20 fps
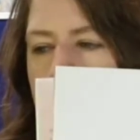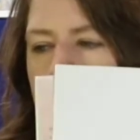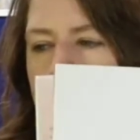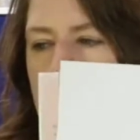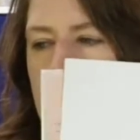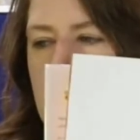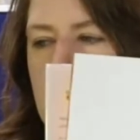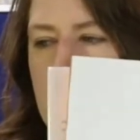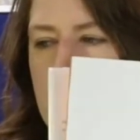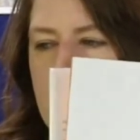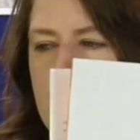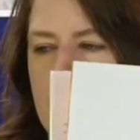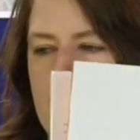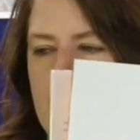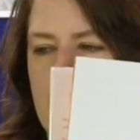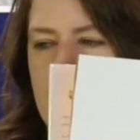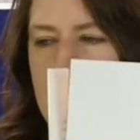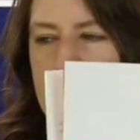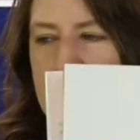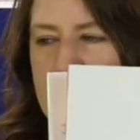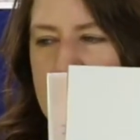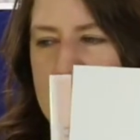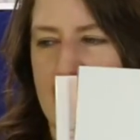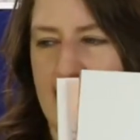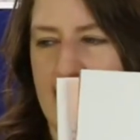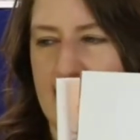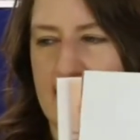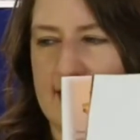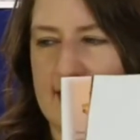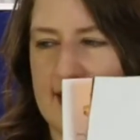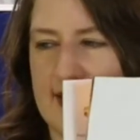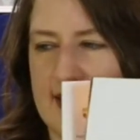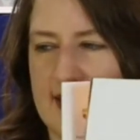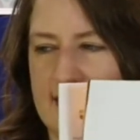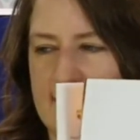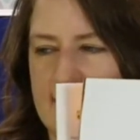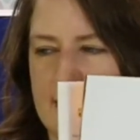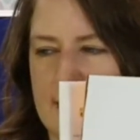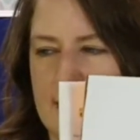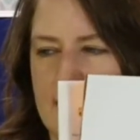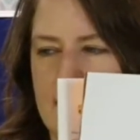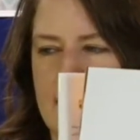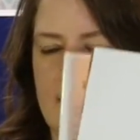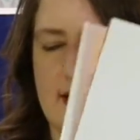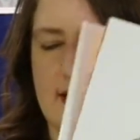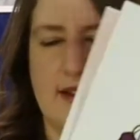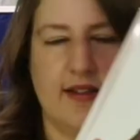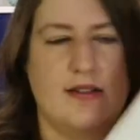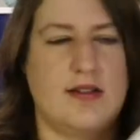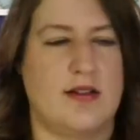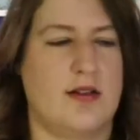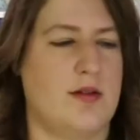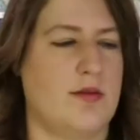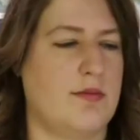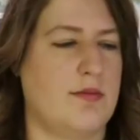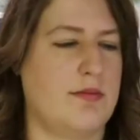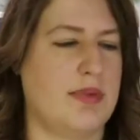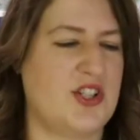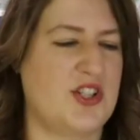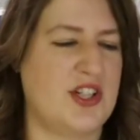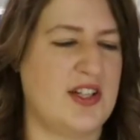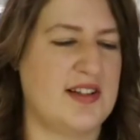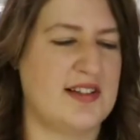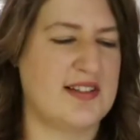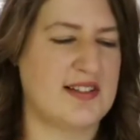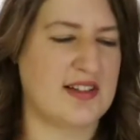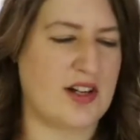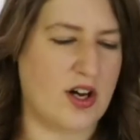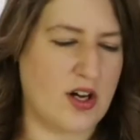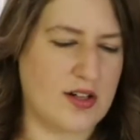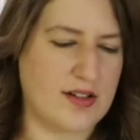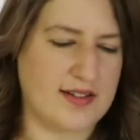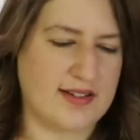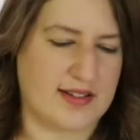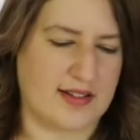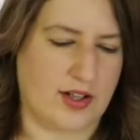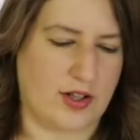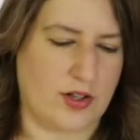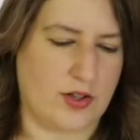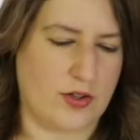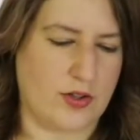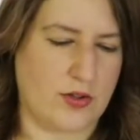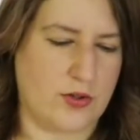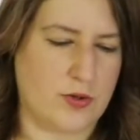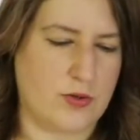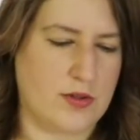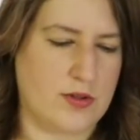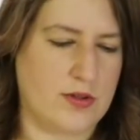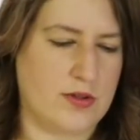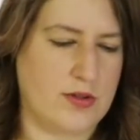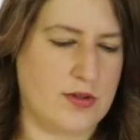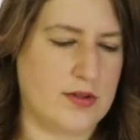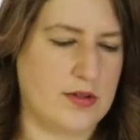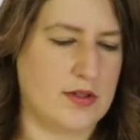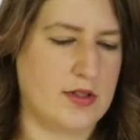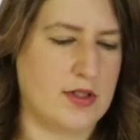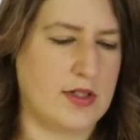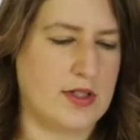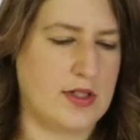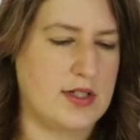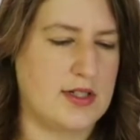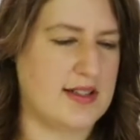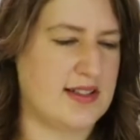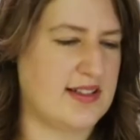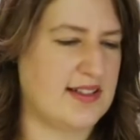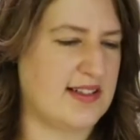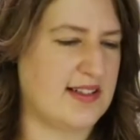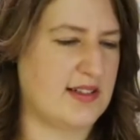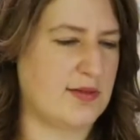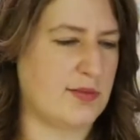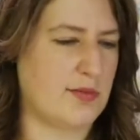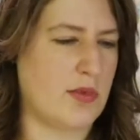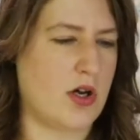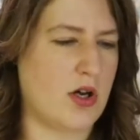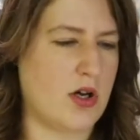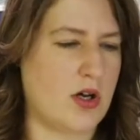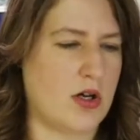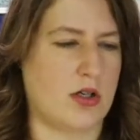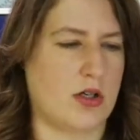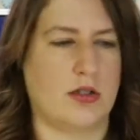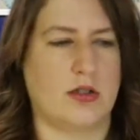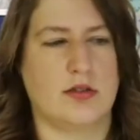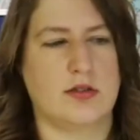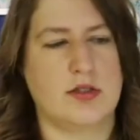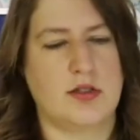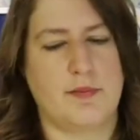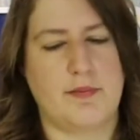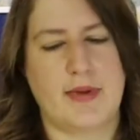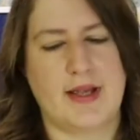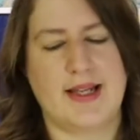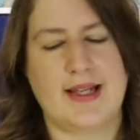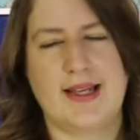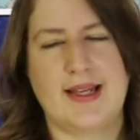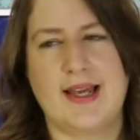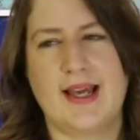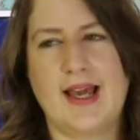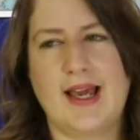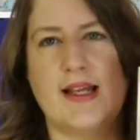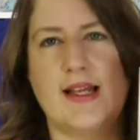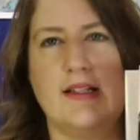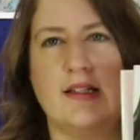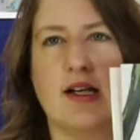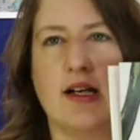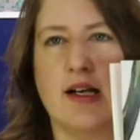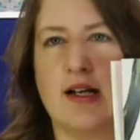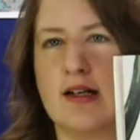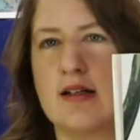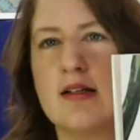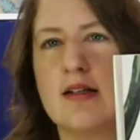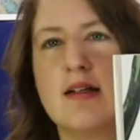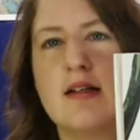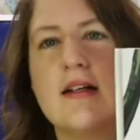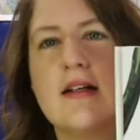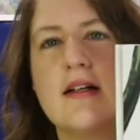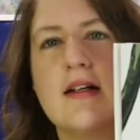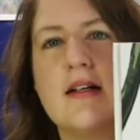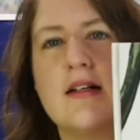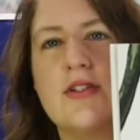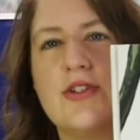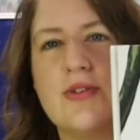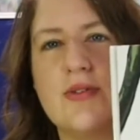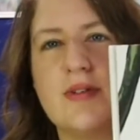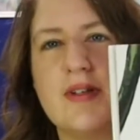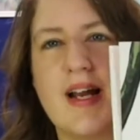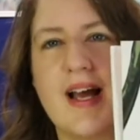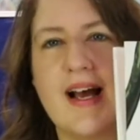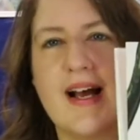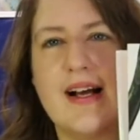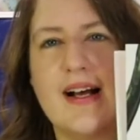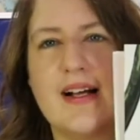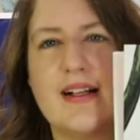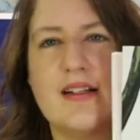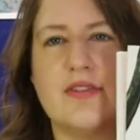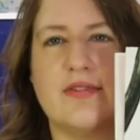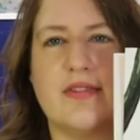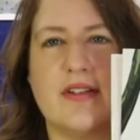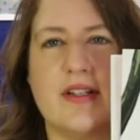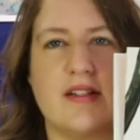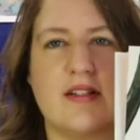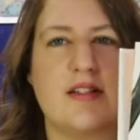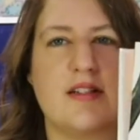to an insect, but she is also small, pequeña, to an elephant.